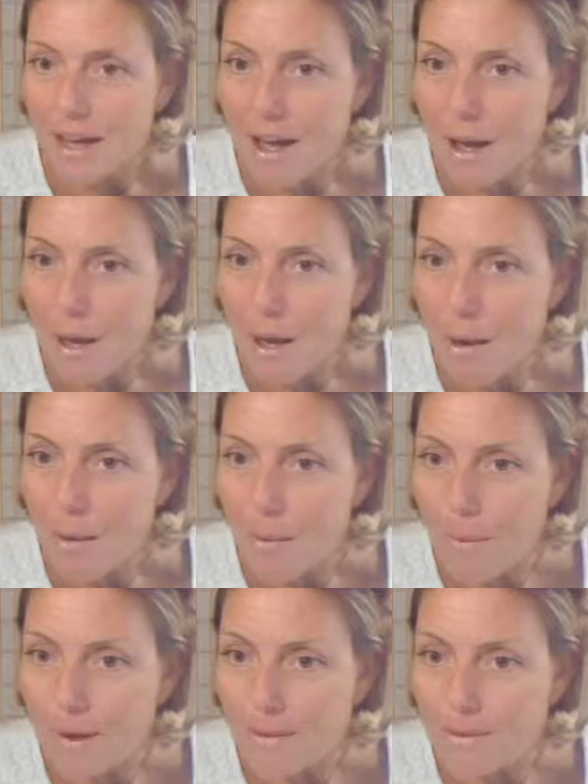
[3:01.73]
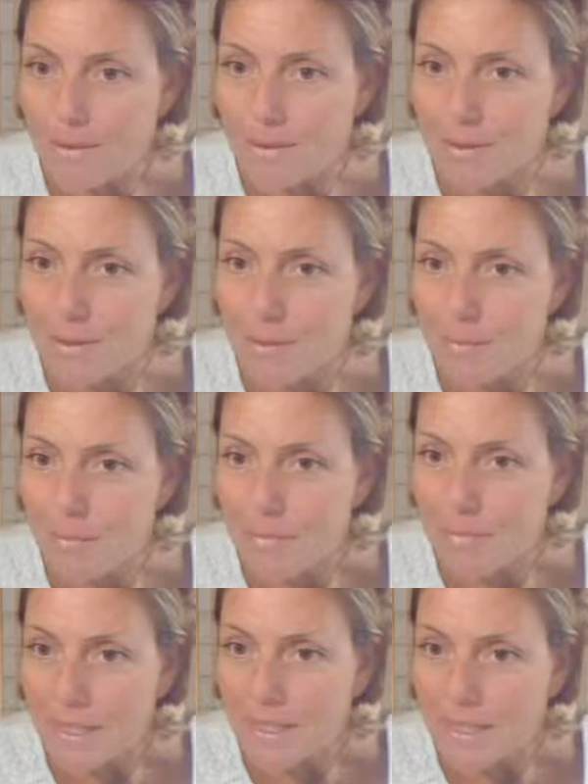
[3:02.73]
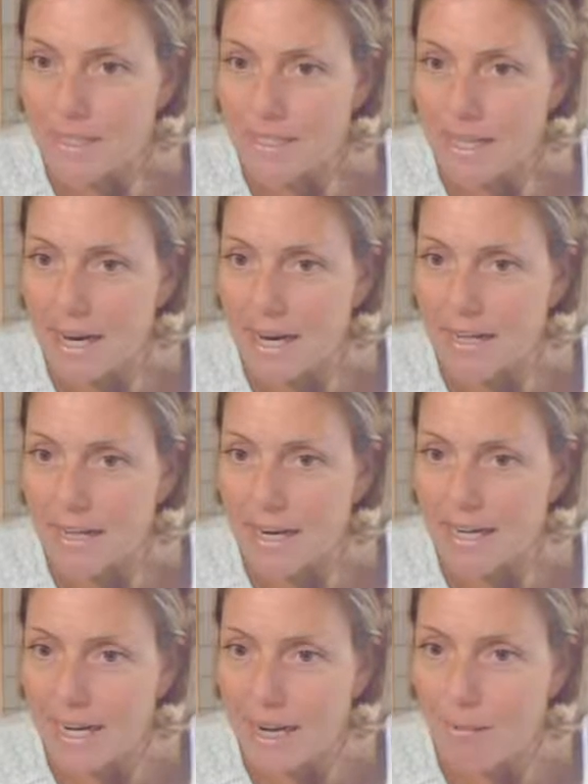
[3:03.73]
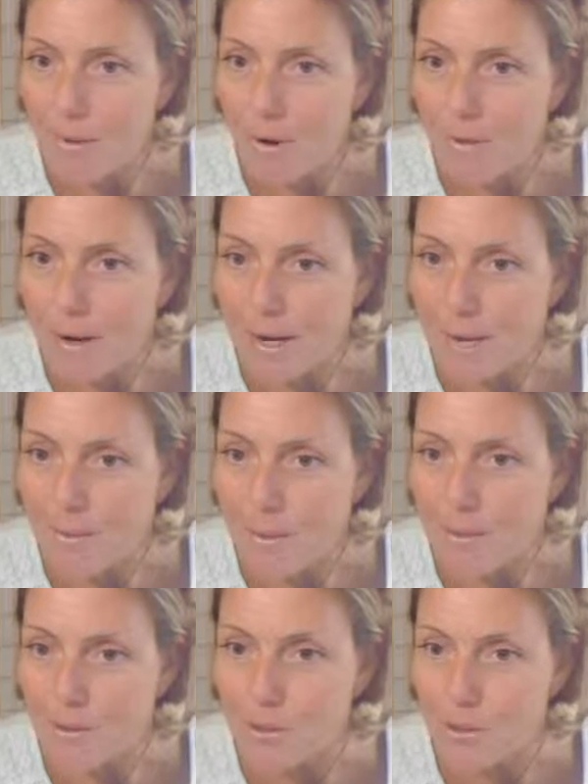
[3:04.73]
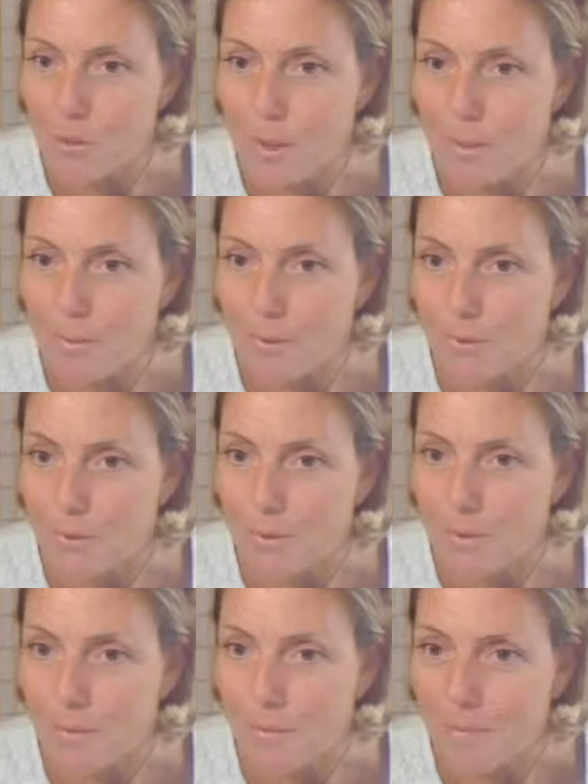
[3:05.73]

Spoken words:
Who else? Did I say hi to Amber already, or maybe there's two Ambers?